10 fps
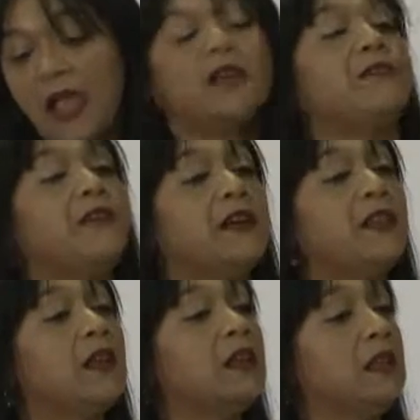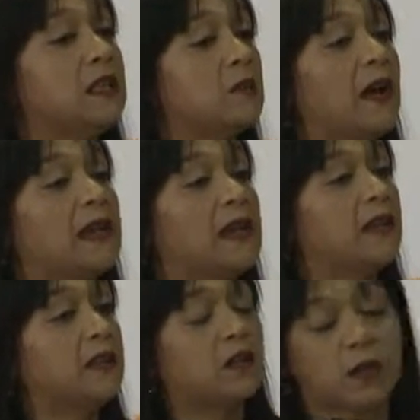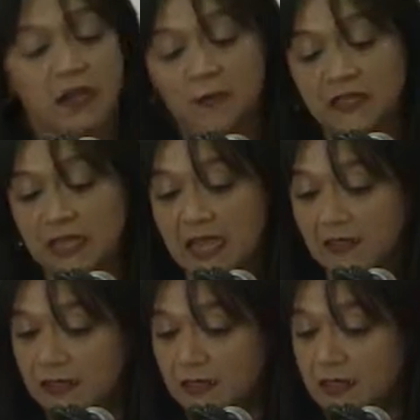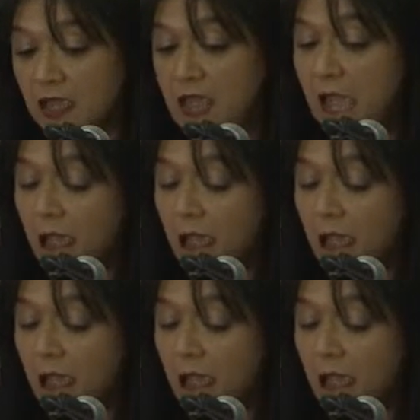and further it's migrated to MS Access.